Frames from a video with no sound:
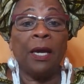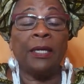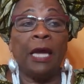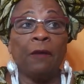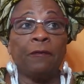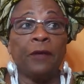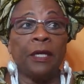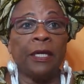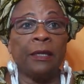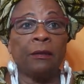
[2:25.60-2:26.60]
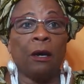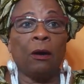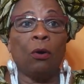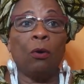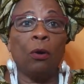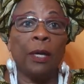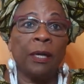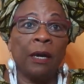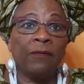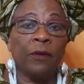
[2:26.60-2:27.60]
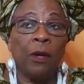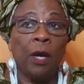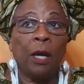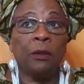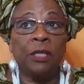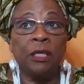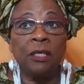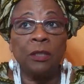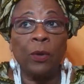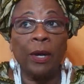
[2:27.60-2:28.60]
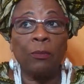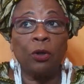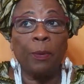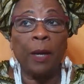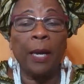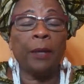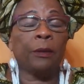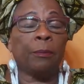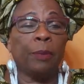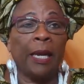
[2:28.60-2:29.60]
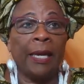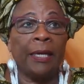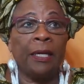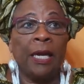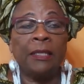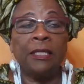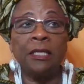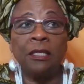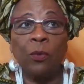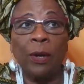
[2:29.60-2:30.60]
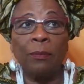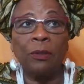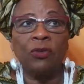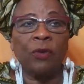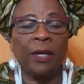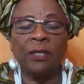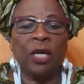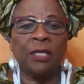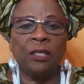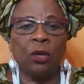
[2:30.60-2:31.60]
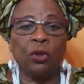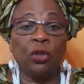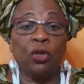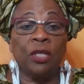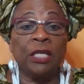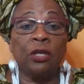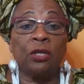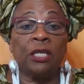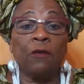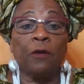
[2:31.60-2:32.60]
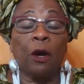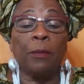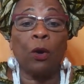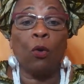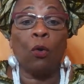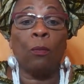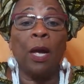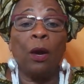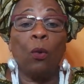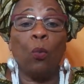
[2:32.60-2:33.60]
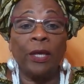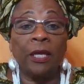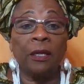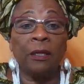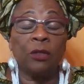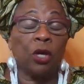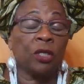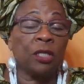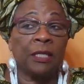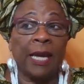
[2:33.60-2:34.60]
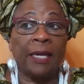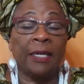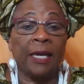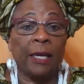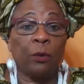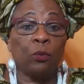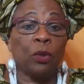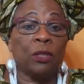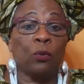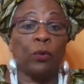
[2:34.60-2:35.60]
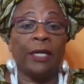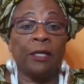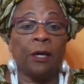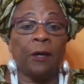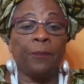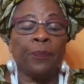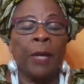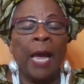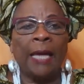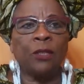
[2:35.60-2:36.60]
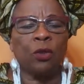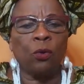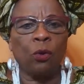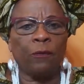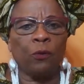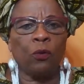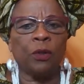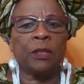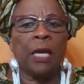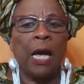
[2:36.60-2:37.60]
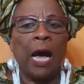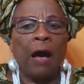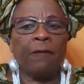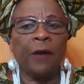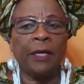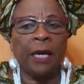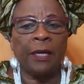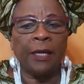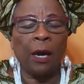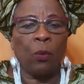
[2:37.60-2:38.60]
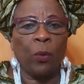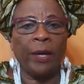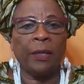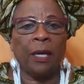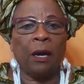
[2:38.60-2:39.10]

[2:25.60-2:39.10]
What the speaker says: not feeling, I have to, this is the way I'm going to plan it, this is the way I'm going to strategize. No, you just see yourself coming home with it, just that it was already done. And so, of course, Afanyanya went